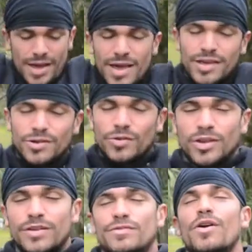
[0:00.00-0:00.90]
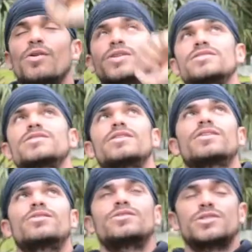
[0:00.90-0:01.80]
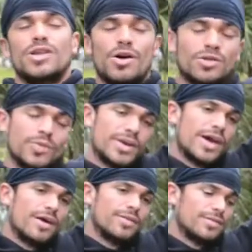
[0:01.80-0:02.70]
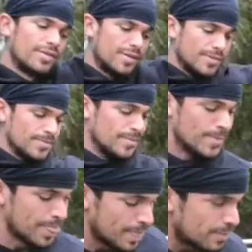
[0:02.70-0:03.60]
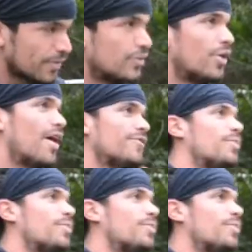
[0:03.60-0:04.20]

and then you really focus and going slow on the way down. But if you don't have